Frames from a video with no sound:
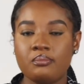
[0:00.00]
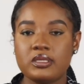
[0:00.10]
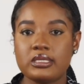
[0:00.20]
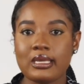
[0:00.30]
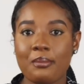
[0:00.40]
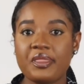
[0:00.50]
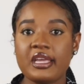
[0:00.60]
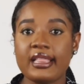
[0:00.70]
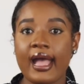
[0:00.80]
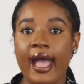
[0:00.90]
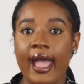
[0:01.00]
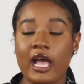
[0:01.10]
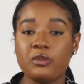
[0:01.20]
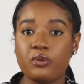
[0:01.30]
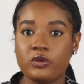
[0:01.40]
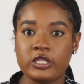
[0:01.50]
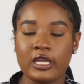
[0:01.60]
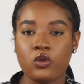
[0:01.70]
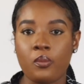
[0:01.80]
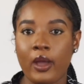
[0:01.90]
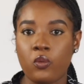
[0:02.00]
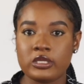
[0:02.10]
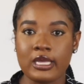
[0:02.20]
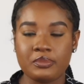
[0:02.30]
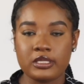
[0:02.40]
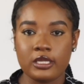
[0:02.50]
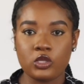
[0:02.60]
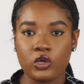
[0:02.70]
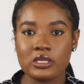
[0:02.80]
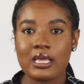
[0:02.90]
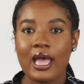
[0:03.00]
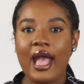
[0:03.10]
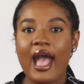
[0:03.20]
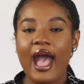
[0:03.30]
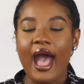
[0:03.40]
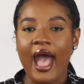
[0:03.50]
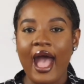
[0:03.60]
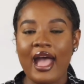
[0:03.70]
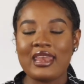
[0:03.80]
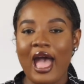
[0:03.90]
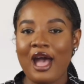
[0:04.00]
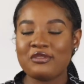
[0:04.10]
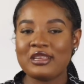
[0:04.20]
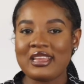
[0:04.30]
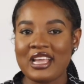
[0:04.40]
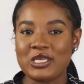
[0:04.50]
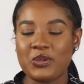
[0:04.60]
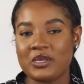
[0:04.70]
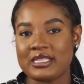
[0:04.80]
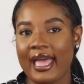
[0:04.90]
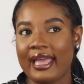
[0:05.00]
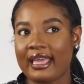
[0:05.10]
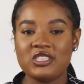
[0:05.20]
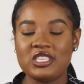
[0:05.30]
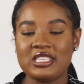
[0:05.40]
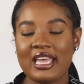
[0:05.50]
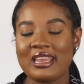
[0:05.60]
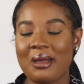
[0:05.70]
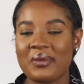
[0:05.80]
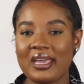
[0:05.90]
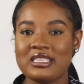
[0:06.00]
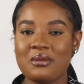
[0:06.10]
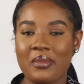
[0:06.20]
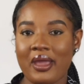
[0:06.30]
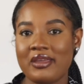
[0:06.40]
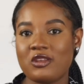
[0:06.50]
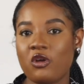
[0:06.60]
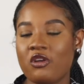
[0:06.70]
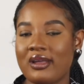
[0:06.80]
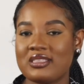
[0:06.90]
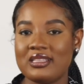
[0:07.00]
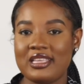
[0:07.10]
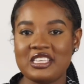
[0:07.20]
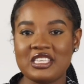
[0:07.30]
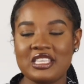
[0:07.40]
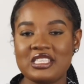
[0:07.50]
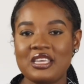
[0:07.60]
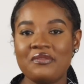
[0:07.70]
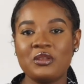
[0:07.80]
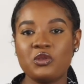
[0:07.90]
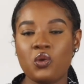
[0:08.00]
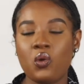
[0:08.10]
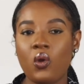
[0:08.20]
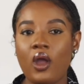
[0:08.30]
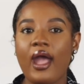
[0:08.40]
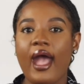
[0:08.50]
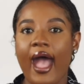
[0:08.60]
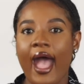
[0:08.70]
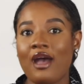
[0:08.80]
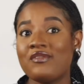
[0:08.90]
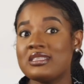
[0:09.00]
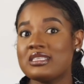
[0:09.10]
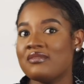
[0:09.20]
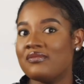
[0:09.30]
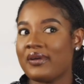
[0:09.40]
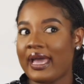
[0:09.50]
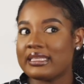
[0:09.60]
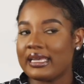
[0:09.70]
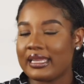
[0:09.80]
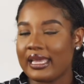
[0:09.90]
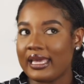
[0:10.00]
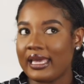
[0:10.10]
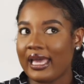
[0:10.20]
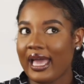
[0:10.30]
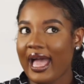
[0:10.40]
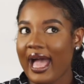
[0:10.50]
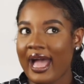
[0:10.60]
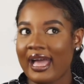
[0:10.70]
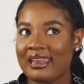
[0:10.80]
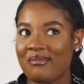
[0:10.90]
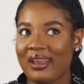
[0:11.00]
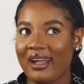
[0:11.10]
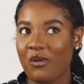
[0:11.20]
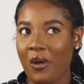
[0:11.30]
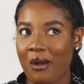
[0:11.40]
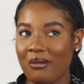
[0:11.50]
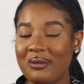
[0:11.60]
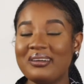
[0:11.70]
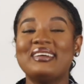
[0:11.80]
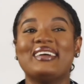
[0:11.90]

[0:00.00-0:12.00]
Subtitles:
something that I had posted on my WhatsApp status. And after that, she was like, she said, I'm getting married, congratulations, even though I haven't invited her. And I'm like, wow.